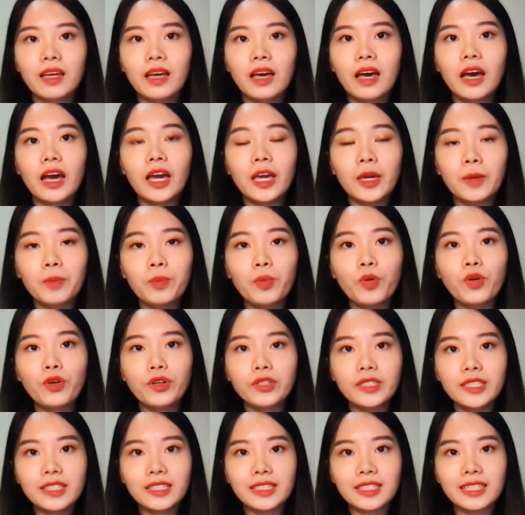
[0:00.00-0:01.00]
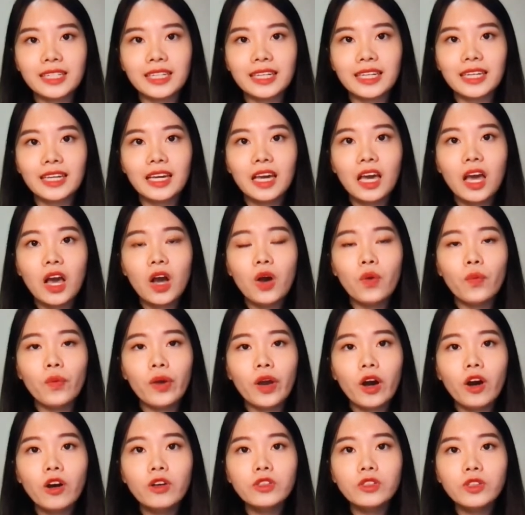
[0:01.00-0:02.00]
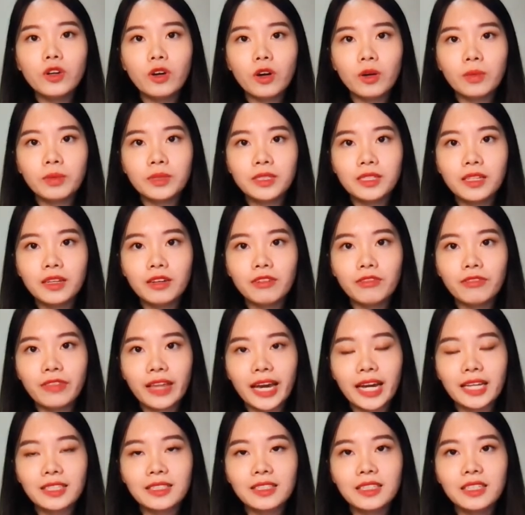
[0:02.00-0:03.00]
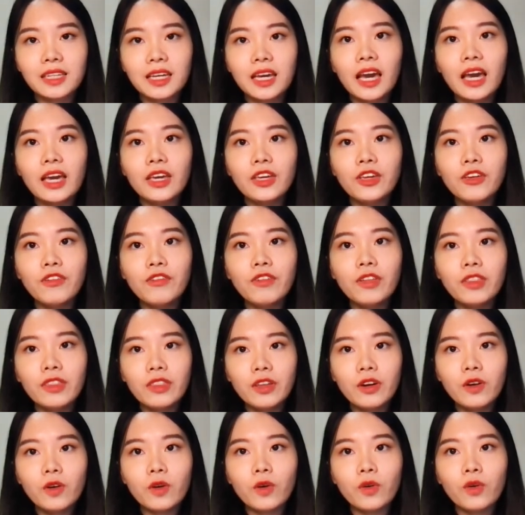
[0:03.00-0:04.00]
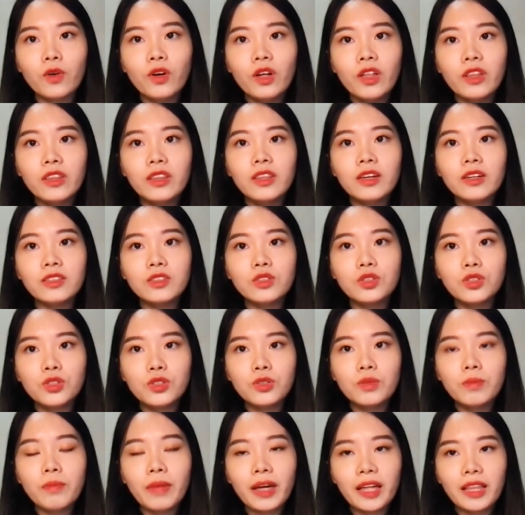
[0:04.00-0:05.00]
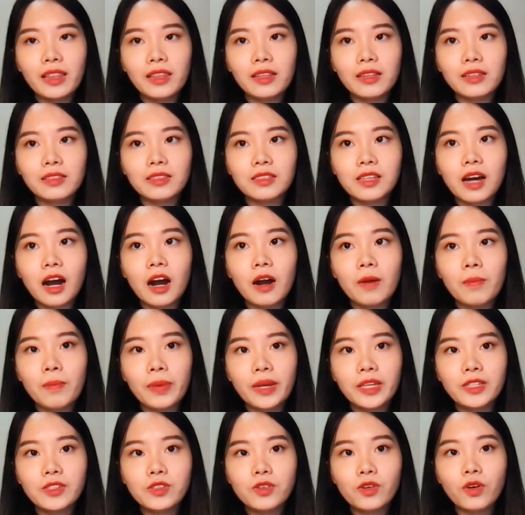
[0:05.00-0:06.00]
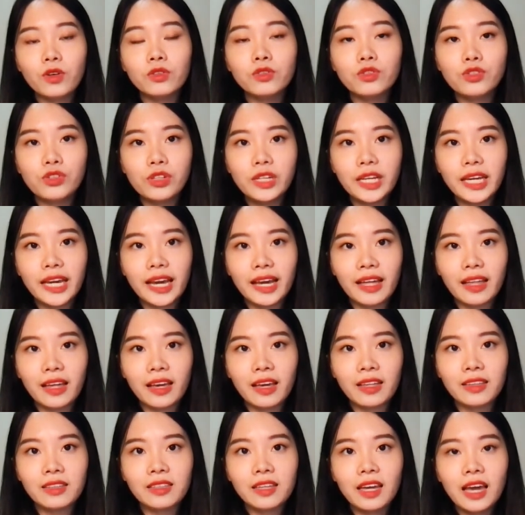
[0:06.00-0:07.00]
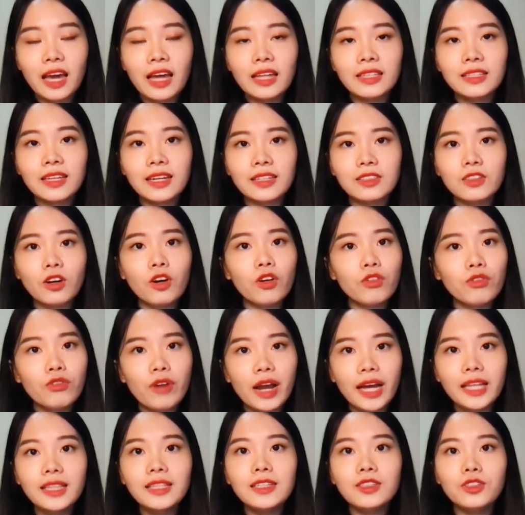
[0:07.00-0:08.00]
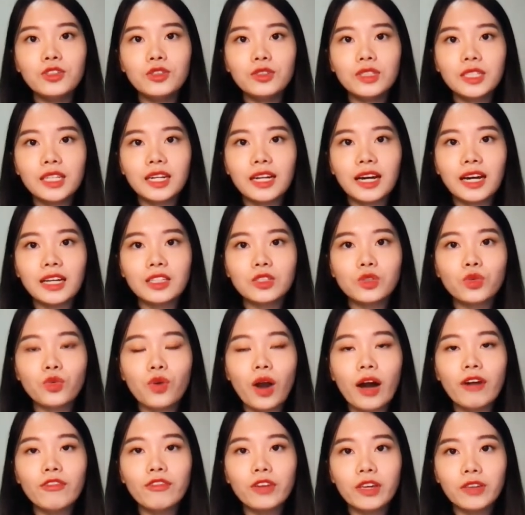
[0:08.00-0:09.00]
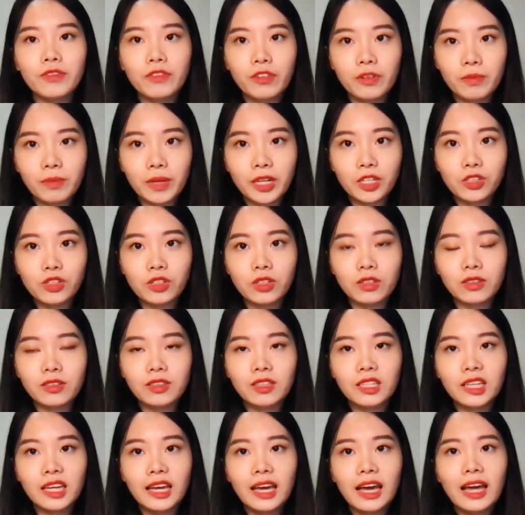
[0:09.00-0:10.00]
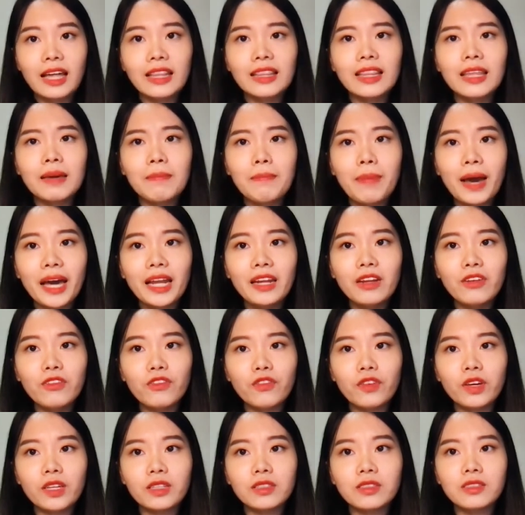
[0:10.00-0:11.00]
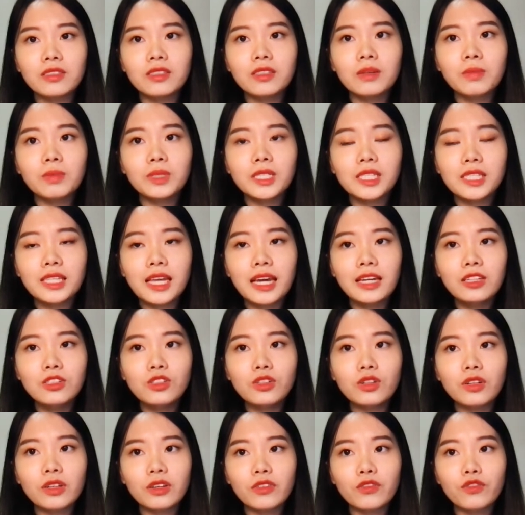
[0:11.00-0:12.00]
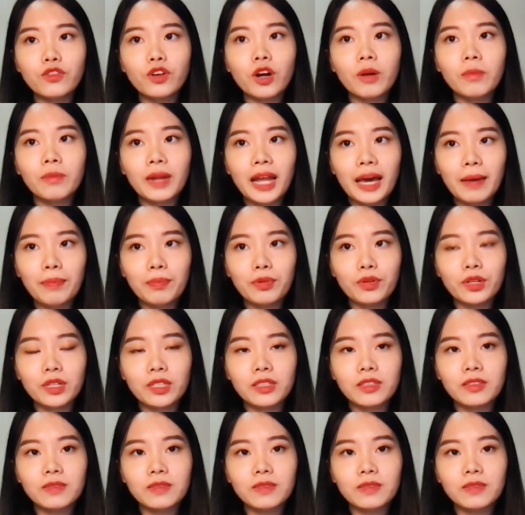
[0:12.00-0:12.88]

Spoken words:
Importantly, we also observe that even though the 2 methods are based on GNN that already utilize graph information, they benefit substantially from Laprid.